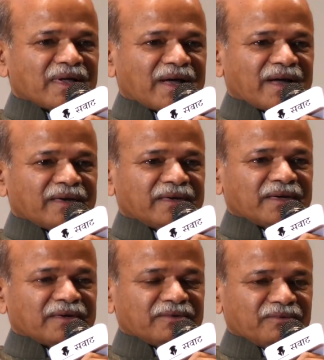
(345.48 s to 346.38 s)
and
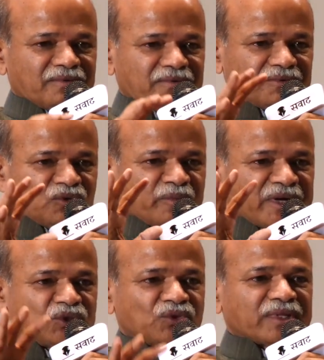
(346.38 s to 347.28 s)
to
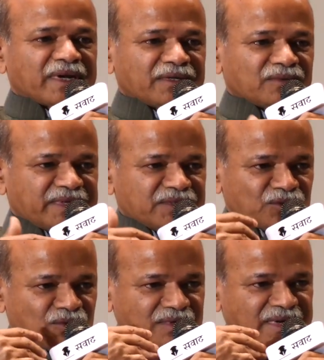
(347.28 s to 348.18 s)
make sure that, you know, there is
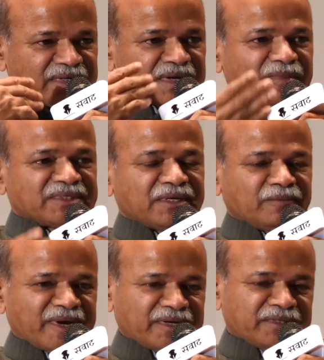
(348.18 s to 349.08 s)
no contamination
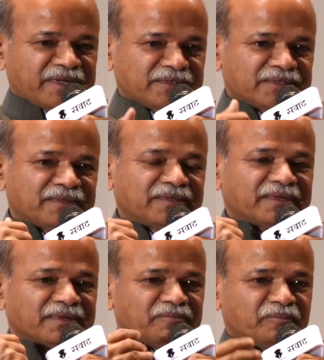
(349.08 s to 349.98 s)
impact in the ancient,
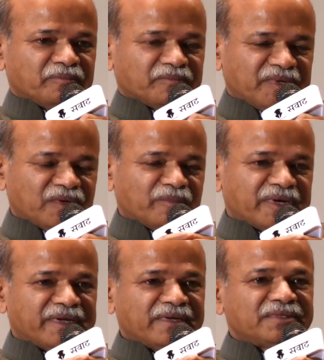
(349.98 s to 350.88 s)
you know,
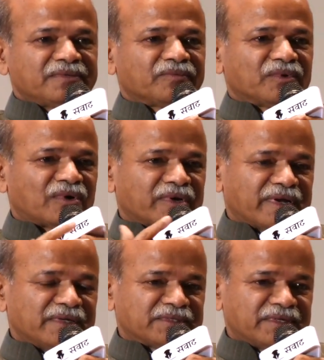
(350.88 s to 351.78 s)
burials or
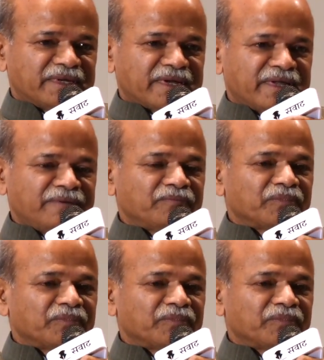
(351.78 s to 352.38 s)
ancient DNA.